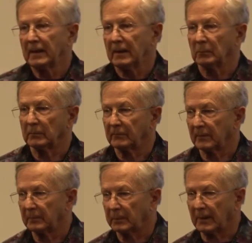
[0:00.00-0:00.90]
And we're
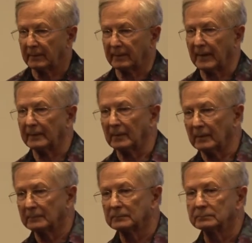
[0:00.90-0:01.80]
very proud of that.
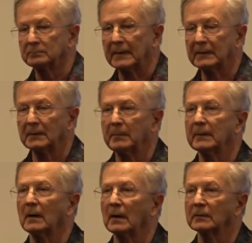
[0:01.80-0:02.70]
Mainly
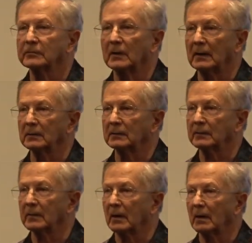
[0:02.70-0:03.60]
because I learned
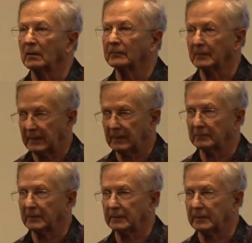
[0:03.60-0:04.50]
it all from
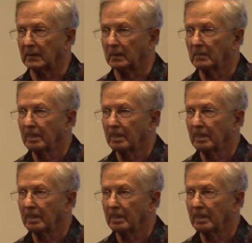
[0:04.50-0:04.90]
ham radio.